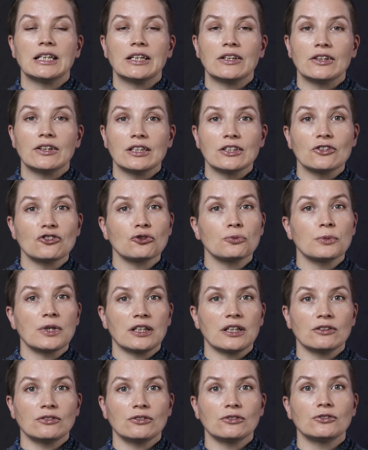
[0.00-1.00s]
In this
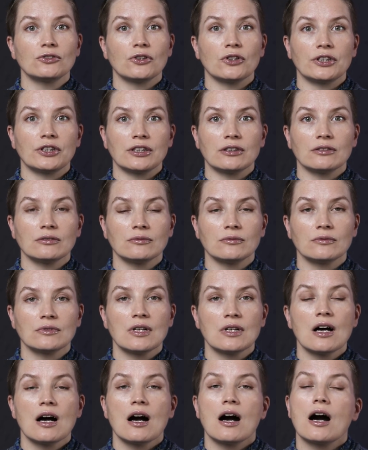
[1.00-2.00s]
shoemaking tutorial,
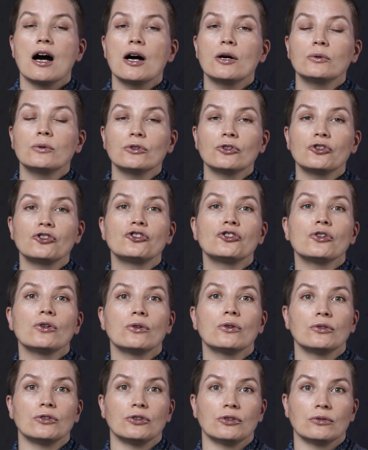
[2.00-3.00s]
I will
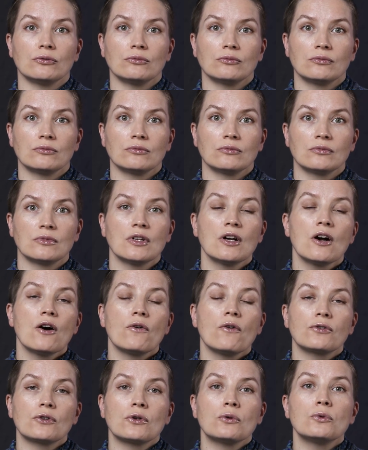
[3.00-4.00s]
show you
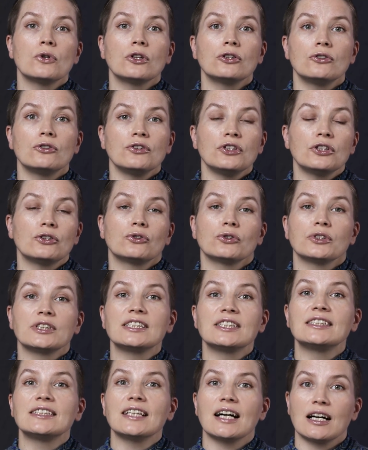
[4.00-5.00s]
from what you need to
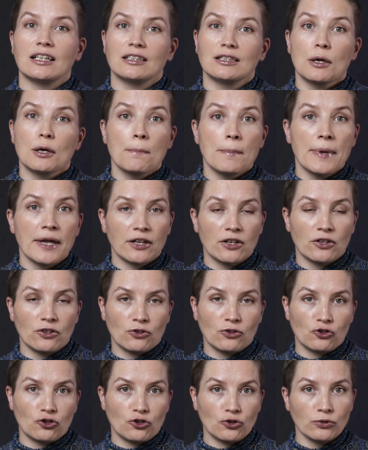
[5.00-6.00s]
start making
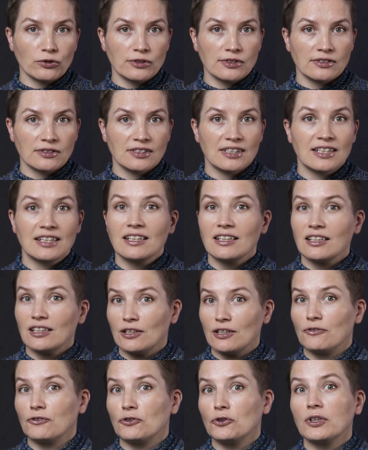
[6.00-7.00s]
your shoes
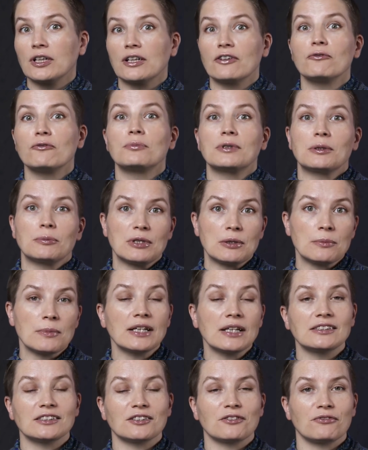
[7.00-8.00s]
if you have
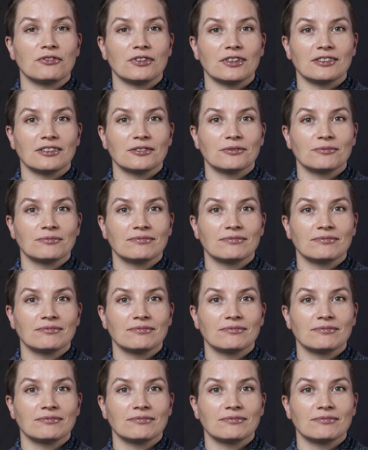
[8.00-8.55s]
problematic feet.